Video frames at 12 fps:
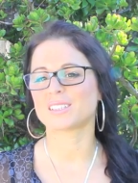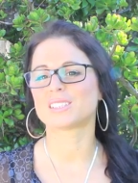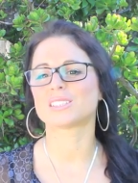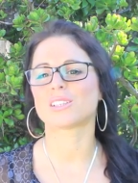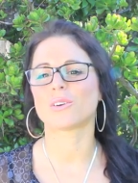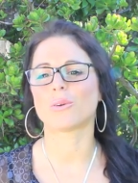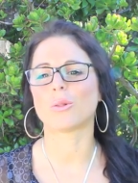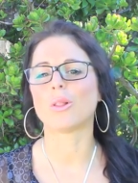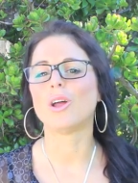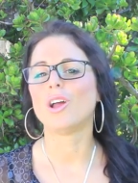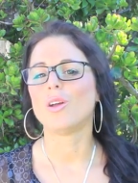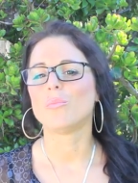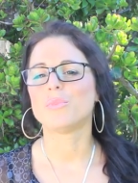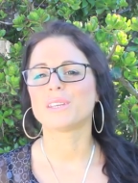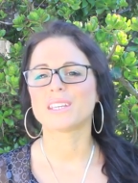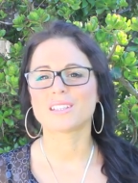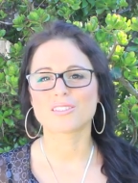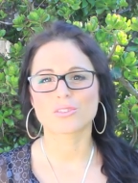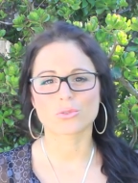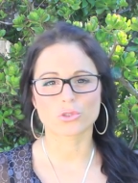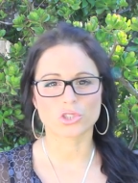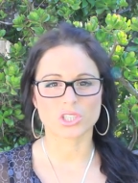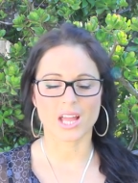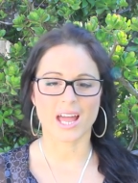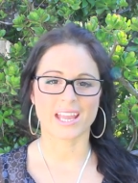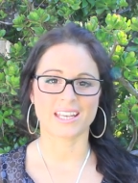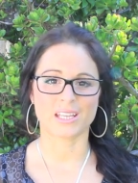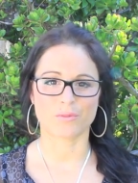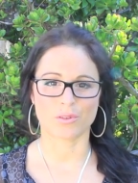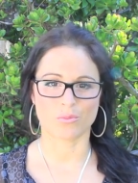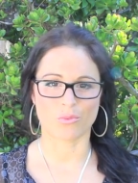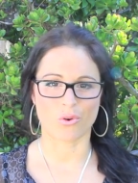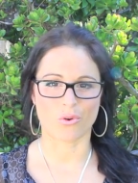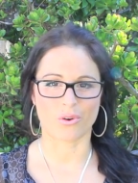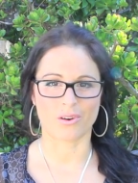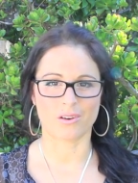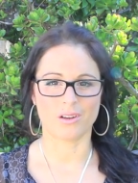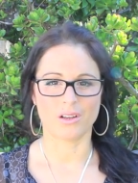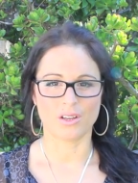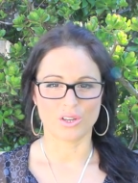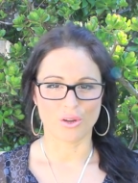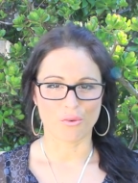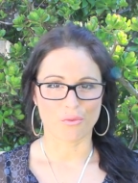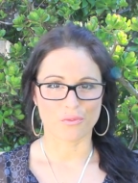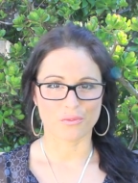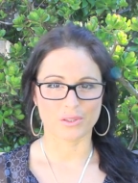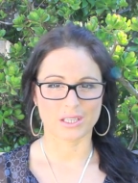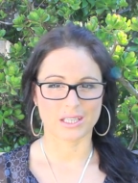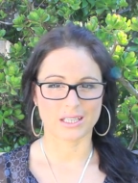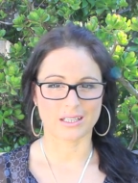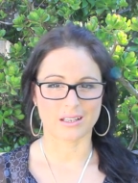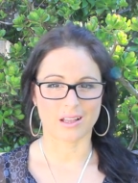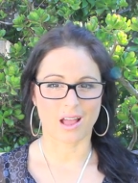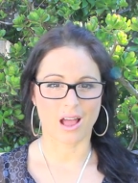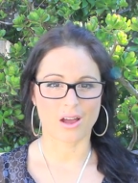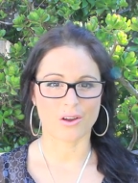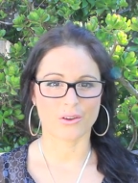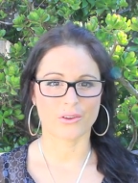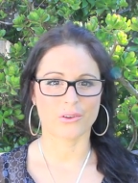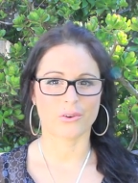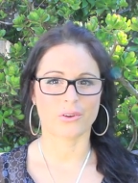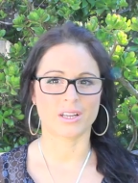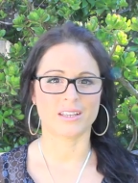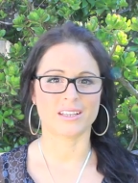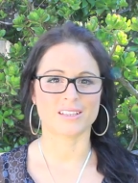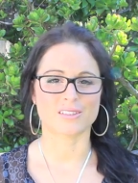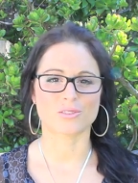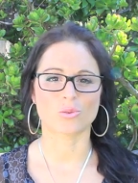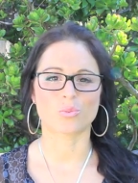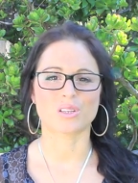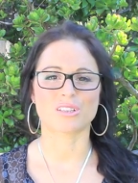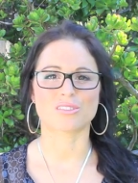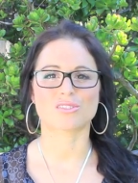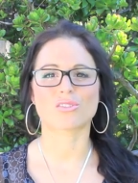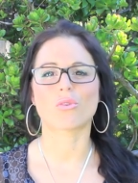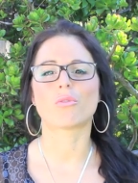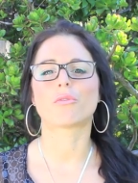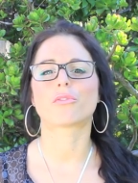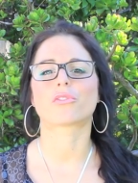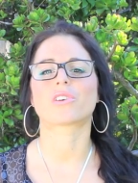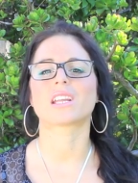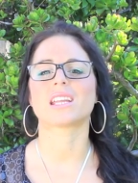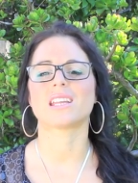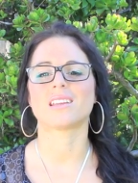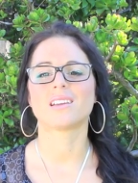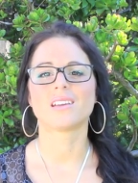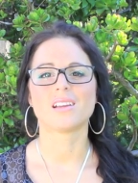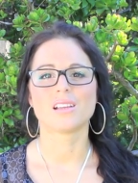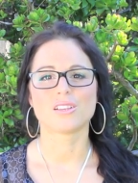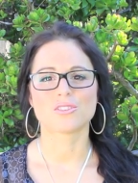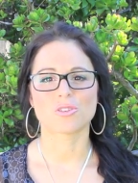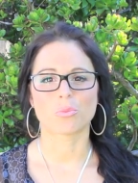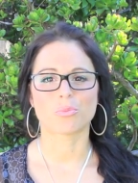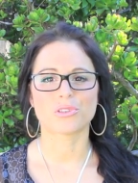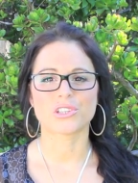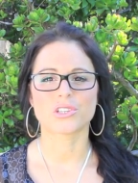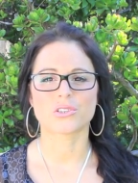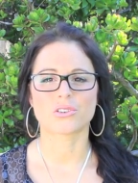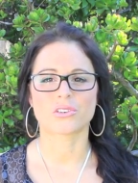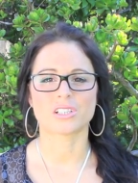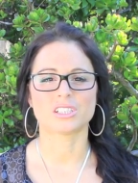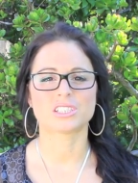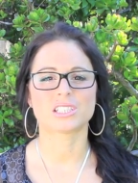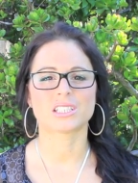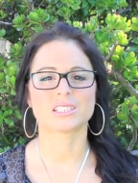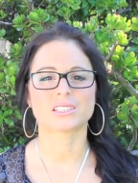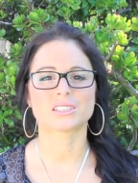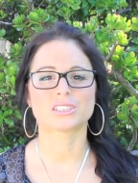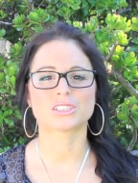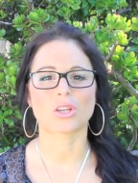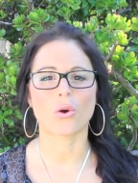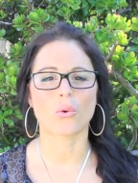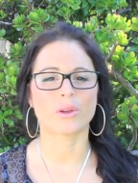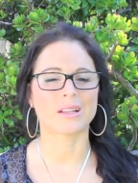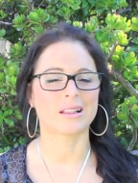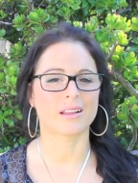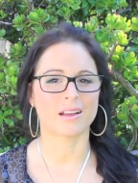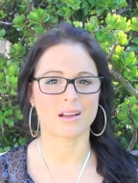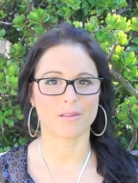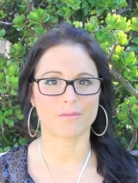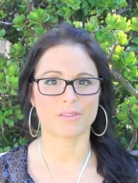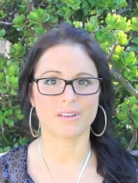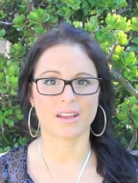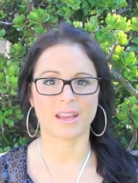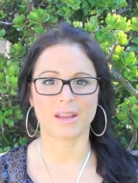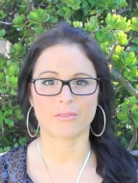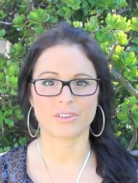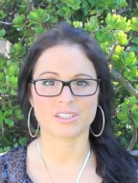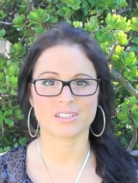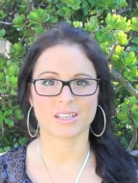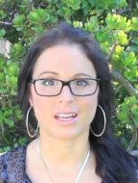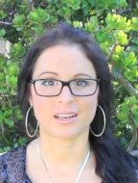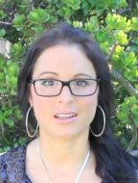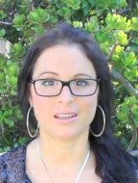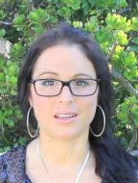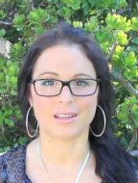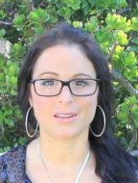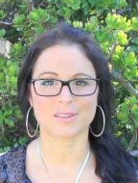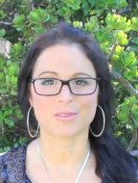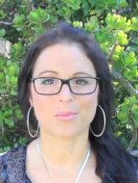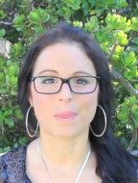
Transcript: soul begins to shine even more feel how good it is to be so free, so pure, and just so in love with everything that is.